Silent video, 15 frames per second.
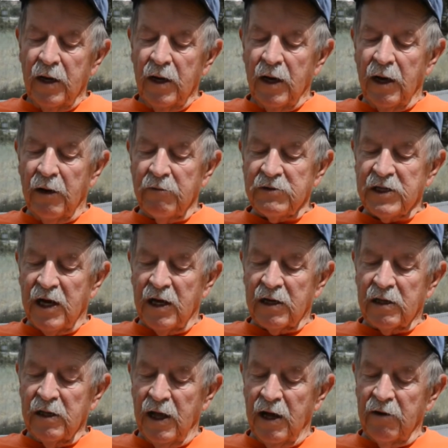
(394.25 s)
I was on
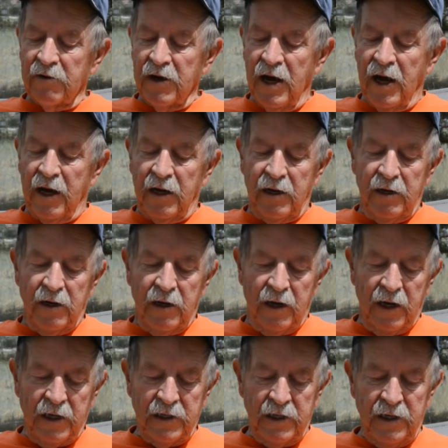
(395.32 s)
cloud 9.
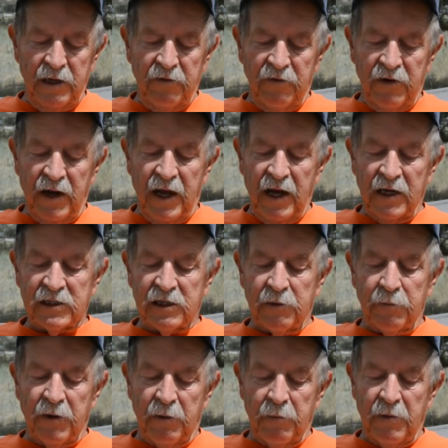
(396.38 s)
I didn't even ask
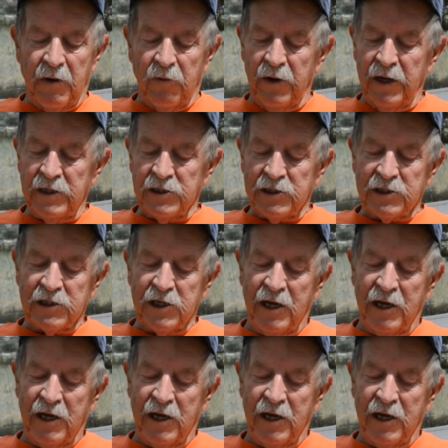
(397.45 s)
about my wages,